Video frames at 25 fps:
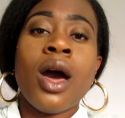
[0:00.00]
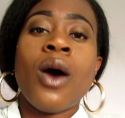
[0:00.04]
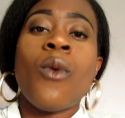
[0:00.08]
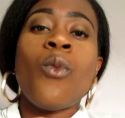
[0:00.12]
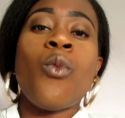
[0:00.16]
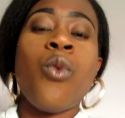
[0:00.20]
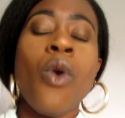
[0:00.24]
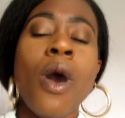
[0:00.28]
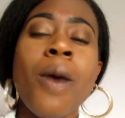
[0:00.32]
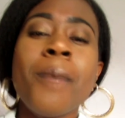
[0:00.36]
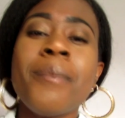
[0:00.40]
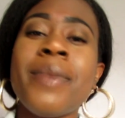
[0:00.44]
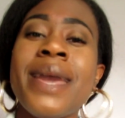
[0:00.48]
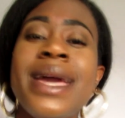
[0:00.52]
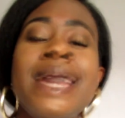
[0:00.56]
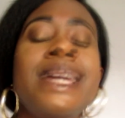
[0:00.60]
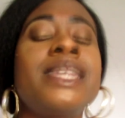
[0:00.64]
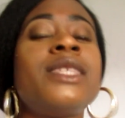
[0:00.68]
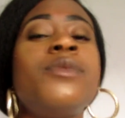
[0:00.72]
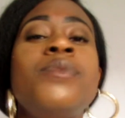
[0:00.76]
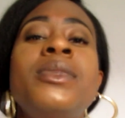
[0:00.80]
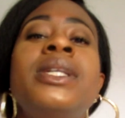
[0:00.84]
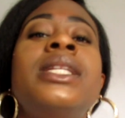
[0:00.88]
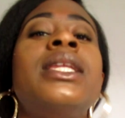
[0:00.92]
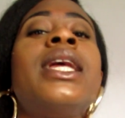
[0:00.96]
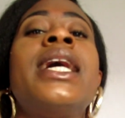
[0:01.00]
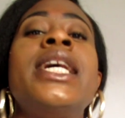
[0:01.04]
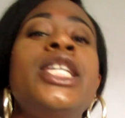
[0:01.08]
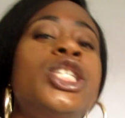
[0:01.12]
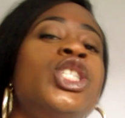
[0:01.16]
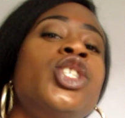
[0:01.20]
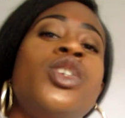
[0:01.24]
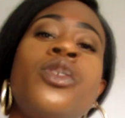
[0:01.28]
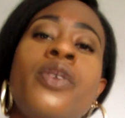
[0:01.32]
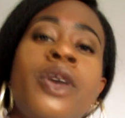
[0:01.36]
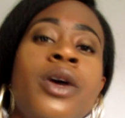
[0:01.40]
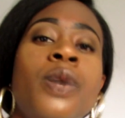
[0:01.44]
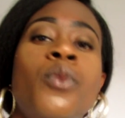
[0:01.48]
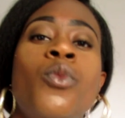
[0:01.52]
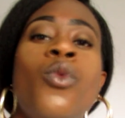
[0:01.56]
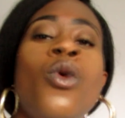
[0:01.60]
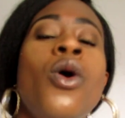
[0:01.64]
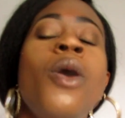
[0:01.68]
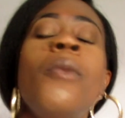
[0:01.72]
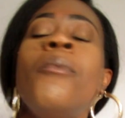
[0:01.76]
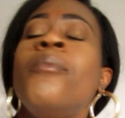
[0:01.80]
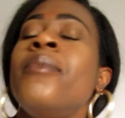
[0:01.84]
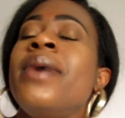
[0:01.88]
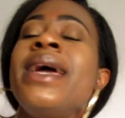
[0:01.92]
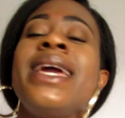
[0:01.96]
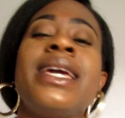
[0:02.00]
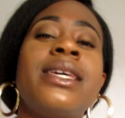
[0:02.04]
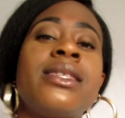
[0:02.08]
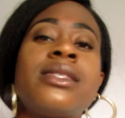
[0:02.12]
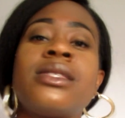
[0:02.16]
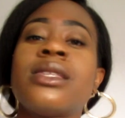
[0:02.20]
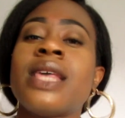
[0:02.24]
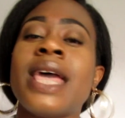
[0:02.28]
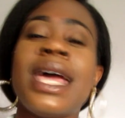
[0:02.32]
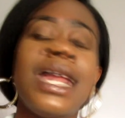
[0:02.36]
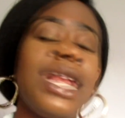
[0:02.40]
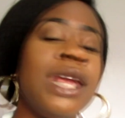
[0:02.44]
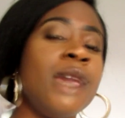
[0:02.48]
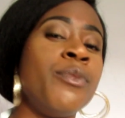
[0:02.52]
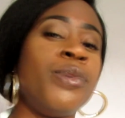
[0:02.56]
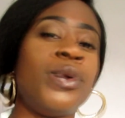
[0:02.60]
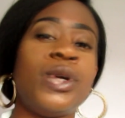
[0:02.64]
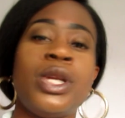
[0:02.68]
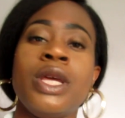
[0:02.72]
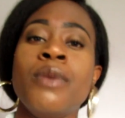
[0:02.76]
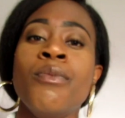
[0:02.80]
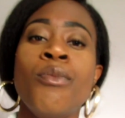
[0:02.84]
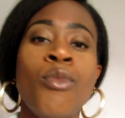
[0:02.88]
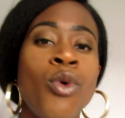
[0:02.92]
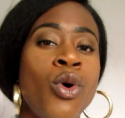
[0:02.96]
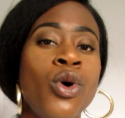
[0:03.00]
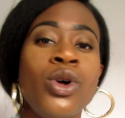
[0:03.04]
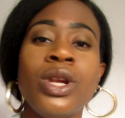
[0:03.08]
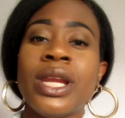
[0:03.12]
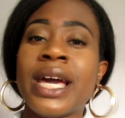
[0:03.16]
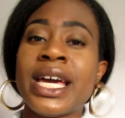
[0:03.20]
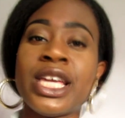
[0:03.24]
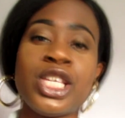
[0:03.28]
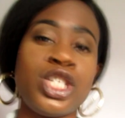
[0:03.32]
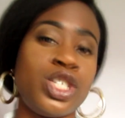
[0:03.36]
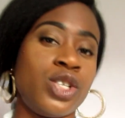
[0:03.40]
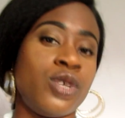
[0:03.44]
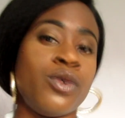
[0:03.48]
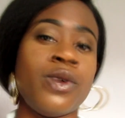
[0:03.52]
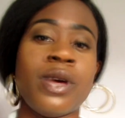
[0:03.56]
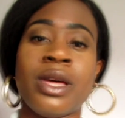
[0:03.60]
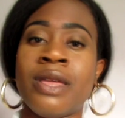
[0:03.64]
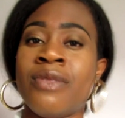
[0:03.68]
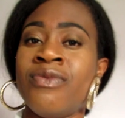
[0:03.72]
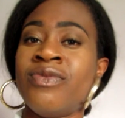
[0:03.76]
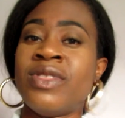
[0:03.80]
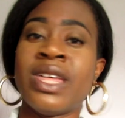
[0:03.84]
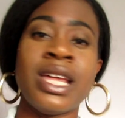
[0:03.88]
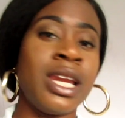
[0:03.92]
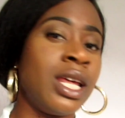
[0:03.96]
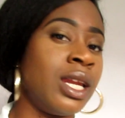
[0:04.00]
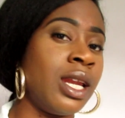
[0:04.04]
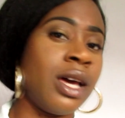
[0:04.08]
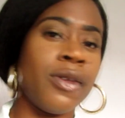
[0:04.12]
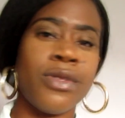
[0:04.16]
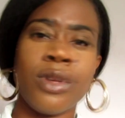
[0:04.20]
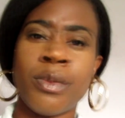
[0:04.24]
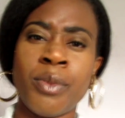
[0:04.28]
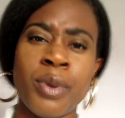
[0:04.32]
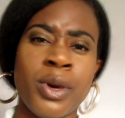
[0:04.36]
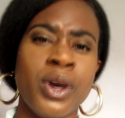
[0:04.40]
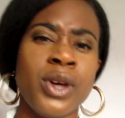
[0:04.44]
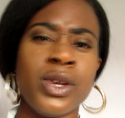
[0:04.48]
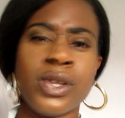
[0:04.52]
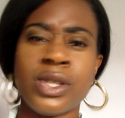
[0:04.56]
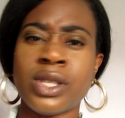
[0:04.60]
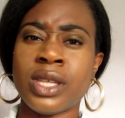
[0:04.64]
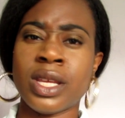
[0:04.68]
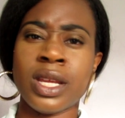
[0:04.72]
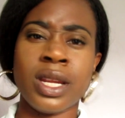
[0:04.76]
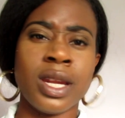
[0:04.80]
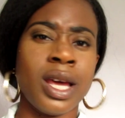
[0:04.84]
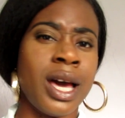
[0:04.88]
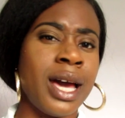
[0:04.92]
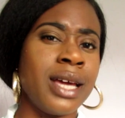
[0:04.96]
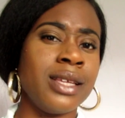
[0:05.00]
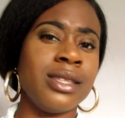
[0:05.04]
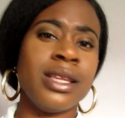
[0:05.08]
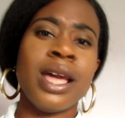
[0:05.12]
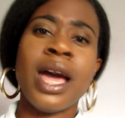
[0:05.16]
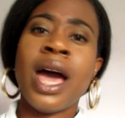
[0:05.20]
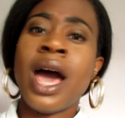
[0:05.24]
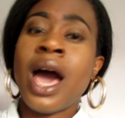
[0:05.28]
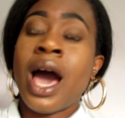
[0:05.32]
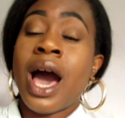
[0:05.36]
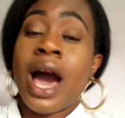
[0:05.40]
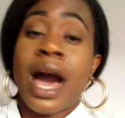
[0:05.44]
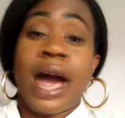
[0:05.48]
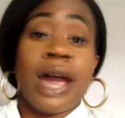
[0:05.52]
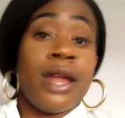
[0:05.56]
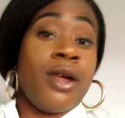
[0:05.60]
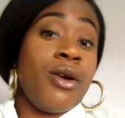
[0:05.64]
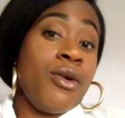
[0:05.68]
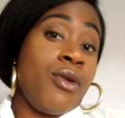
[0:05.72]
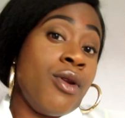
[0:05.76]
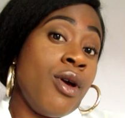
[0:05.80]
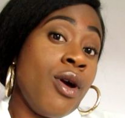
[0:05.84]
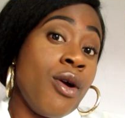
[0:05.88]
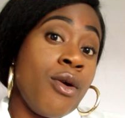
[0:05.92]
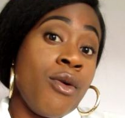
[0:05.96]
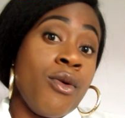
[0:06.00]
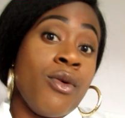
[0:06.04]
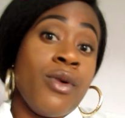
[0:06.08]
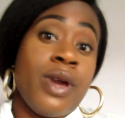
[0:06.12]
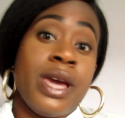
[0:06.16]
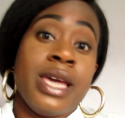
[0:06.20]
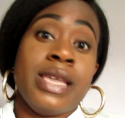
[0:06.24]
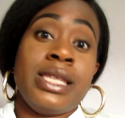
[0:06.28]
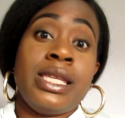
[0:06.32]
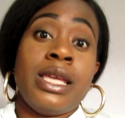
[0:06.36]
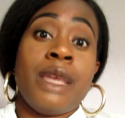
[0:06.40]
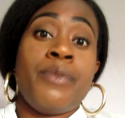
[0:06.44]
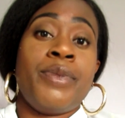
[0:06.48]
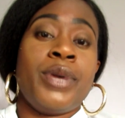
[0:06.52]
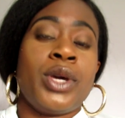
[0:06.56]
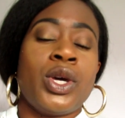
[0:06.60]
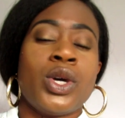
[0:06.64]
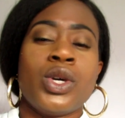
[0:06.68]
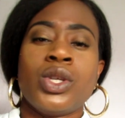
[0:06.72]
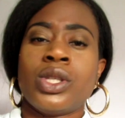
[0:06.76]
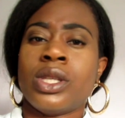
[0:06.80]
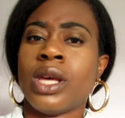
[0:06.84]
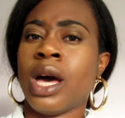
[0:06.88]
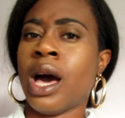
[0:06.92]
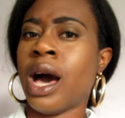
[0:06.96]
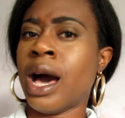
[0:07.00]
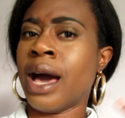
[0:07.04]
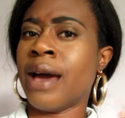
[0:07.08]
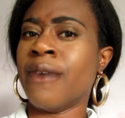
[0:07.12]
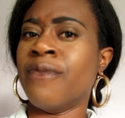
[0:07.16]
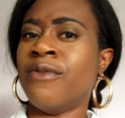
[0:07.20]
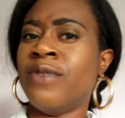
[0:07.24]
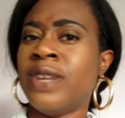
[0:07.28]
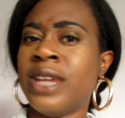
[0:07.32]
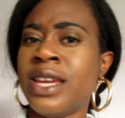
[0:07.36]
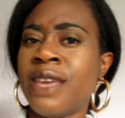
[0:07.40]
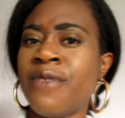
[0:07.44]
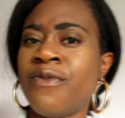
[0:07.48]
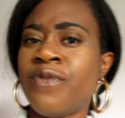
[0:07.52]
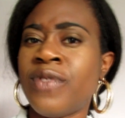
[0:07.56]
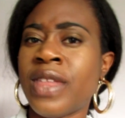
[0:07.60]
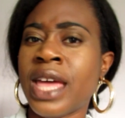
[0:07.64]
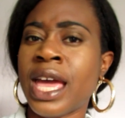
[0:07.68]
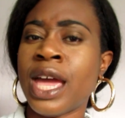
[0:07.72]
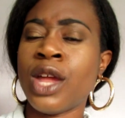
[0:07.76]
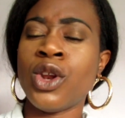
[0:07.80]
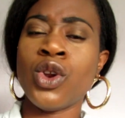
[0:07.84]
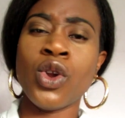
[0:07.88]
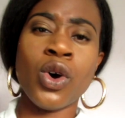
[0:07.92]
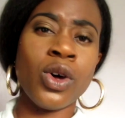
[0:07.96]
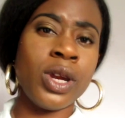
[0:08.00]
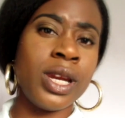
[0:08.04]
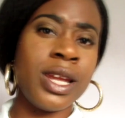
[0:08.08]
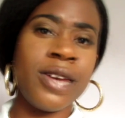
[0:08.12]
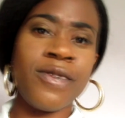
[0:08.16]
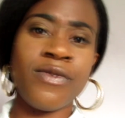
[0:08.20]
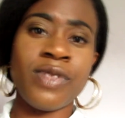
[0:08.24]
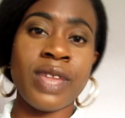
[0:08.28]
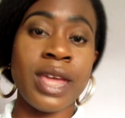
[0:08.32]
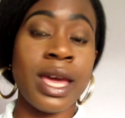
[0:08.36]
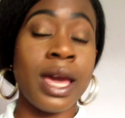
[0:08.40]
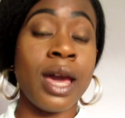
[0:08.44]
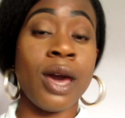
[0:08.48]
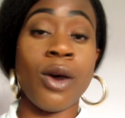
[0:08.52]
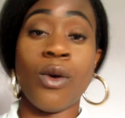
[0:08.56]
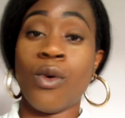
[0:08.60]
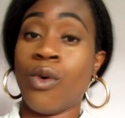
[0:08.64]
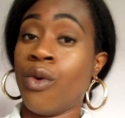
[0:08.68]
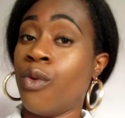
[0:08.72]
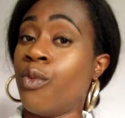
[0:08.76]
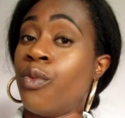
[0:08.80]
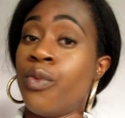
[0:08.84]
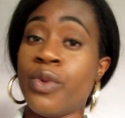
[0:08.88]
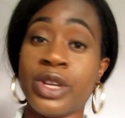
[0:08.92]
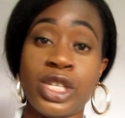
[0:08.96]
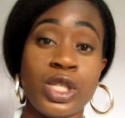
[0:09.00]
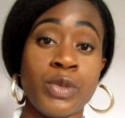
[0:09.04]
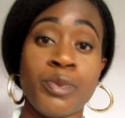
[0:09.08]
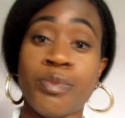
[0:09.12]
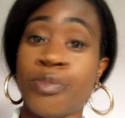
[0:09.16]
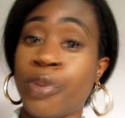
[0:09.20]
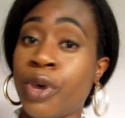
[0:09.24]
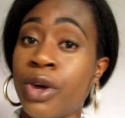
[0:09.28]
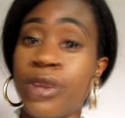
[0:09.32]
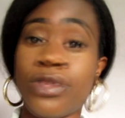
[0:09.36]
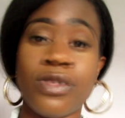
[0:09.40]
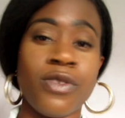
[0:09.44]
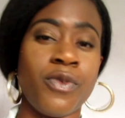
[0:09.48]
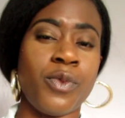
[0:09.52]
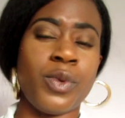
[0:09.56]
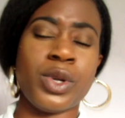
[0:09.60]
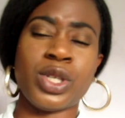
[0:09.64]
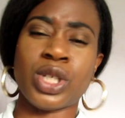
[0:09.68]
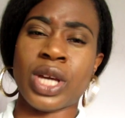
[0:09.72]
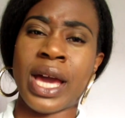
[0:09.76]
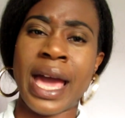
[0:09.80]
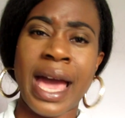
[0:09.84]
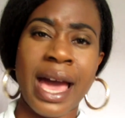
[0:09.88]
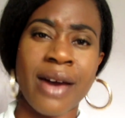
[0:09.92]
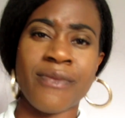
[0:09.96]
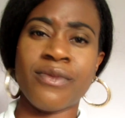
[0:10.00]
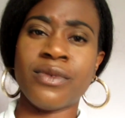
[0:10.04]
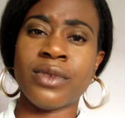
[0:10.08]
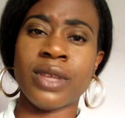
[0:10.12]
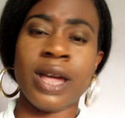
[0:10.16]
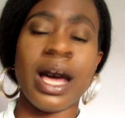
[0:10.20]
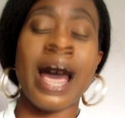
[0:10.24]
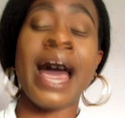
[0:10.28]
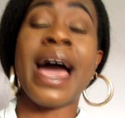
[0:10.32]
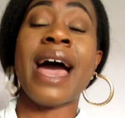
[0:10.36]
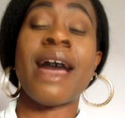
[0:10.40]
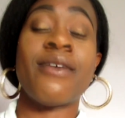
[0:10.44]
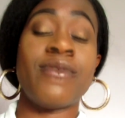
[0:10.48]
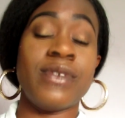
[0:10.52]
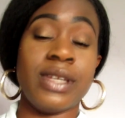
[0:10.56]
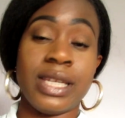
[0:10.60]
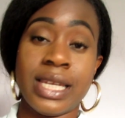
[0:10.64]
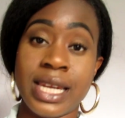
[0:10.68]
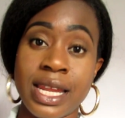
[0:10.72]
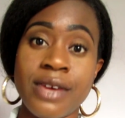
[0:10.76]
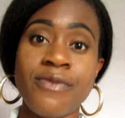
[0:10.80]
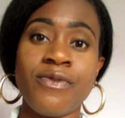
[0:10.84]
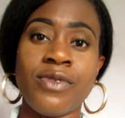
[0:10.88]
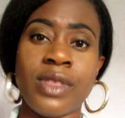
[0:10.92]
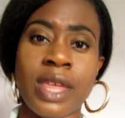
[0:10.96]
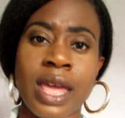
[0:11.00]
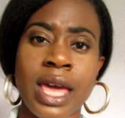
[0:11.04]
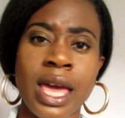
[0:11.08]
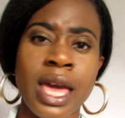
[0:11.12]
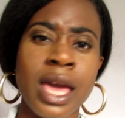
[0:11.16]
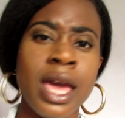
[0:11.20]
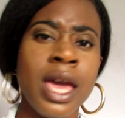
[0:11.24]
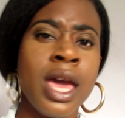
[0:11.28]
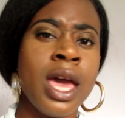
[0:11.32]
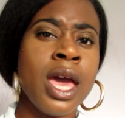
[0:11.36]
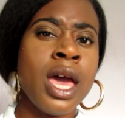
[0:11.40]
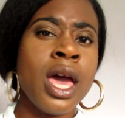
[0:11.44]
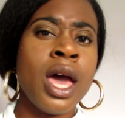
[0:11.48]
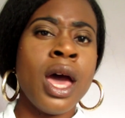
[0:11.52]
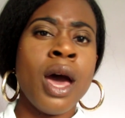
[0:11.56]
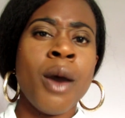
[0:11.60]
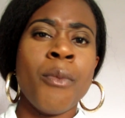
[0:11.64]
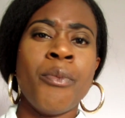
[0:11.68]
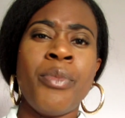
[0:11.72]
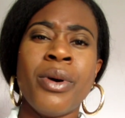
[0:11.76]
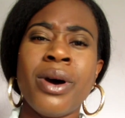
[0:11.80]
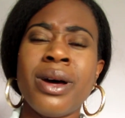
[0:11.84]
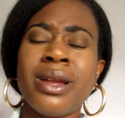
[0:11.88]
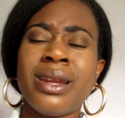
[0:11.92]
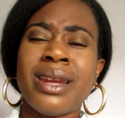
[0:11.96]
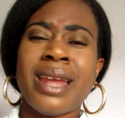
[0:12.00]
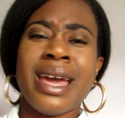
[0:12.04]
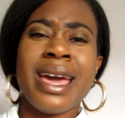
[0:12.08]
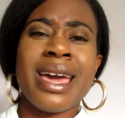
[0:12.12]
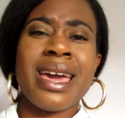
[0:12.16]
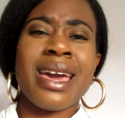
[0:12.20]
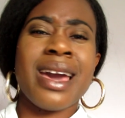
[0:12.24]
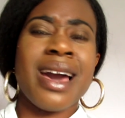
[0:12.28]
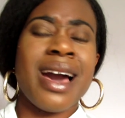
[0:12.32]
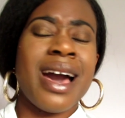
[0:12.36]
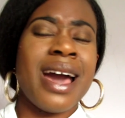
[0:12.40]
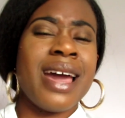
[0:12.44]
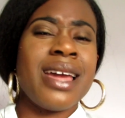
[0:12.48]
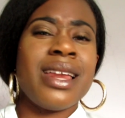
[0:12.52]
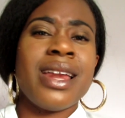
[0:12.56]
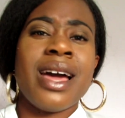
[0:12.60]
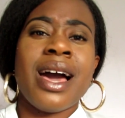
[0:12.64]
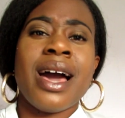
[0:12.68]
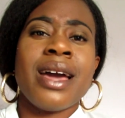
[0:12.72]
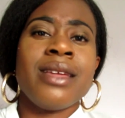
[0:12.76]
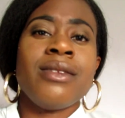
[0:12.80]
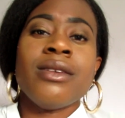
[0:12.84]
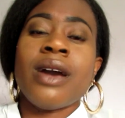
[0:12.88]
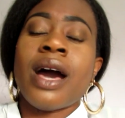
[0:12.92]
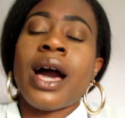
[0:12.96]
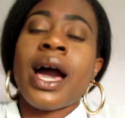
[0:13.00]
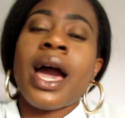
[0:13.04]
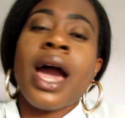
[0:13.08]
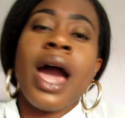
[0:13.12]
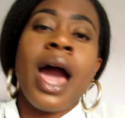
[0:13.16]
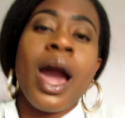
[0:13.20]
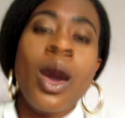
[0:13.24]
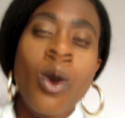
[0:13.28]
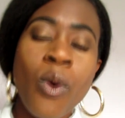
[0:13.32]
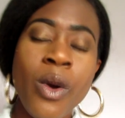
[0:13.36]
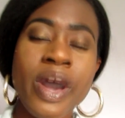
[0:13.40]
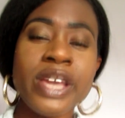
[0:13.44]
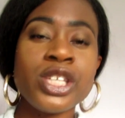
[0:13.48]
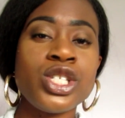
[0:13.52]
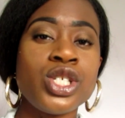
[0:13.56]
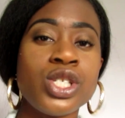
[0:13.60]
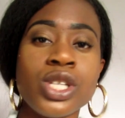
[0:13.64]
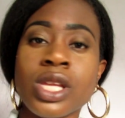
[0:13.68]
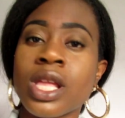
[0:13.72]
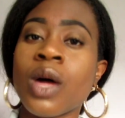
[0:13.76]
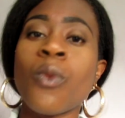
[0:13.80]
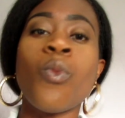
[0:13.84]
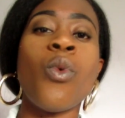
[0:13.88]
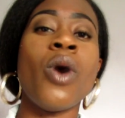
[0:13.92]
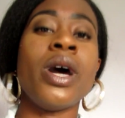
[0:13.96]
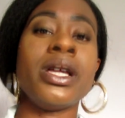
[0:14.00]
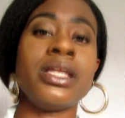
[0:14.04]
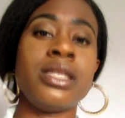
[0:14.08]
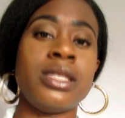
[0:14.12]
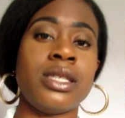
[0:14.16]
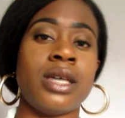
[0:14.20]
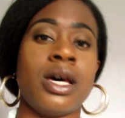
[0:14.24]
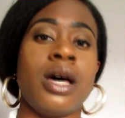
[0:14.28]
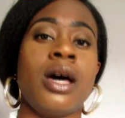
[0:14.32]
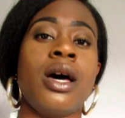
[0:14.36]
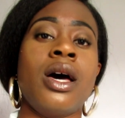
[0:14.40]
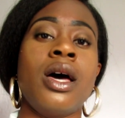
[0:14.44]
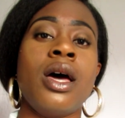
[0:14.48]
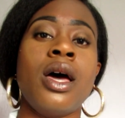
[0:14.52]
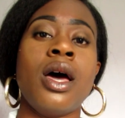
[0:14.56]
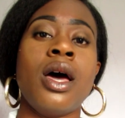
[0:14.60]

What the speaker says: What makes me Nigerian? What makes anybody more Nigerian than another person? I don't know. Is it because I've lived there, not lived there, or both of which I haven't lived there? But like I question, I wonder,